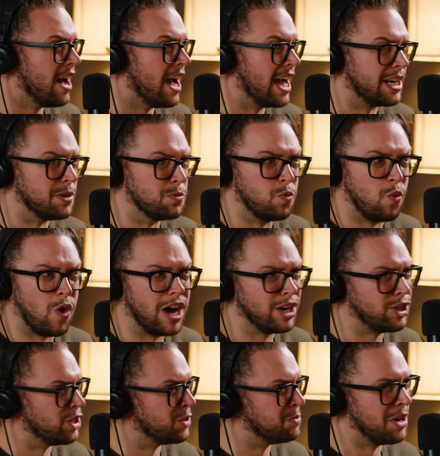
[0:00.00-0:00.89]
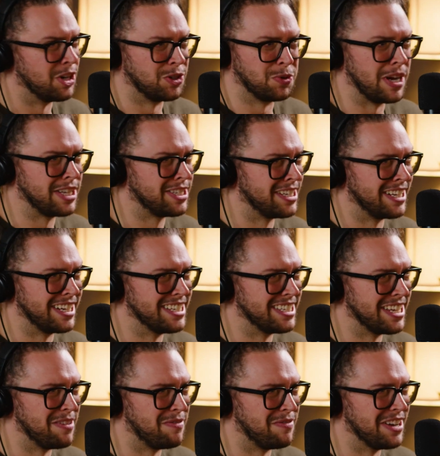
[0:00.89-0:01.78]
I can watch as much wrestling
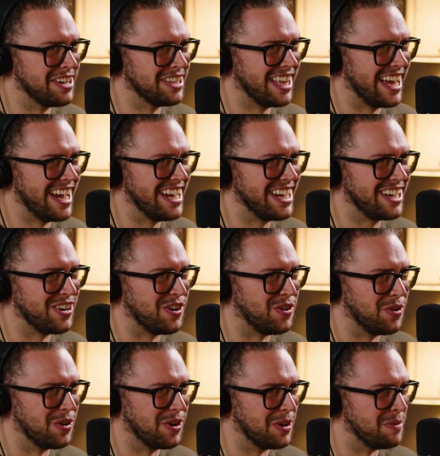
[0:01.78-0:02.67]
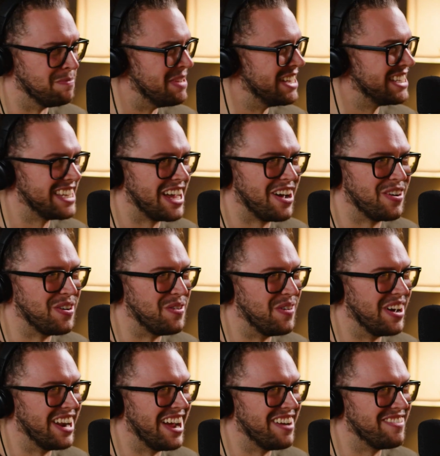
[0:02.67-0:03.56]
as I feel like or miss out on
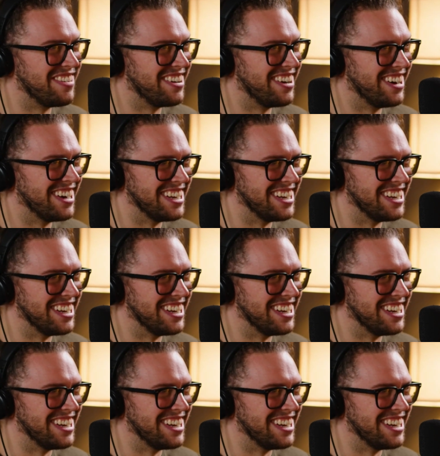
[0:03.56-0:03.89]
whatever.